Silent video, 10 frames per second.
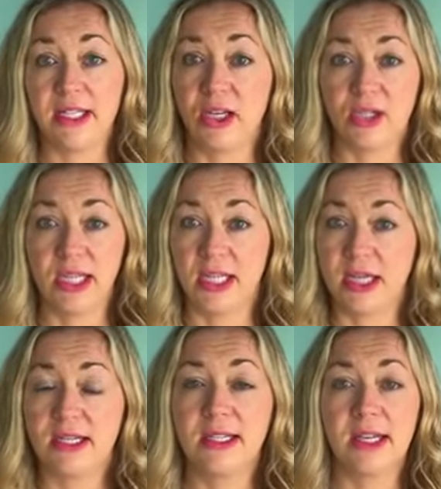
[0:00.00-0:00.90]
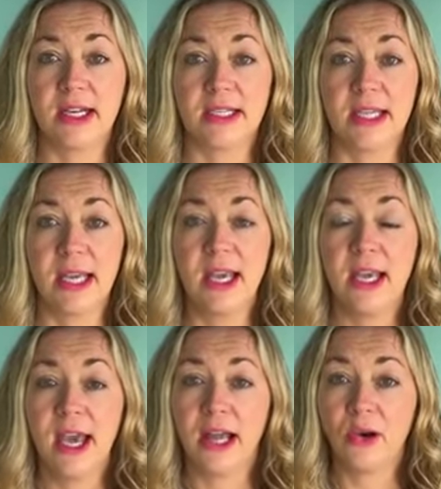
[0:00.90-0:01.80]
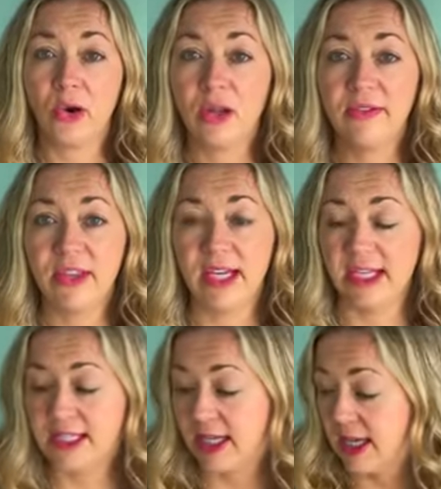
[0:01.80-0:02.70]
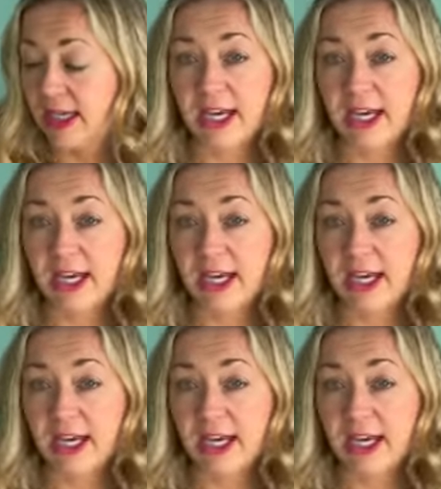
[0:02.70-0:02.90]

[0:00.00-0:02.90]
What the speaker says: that you're taking it seriously, and all of these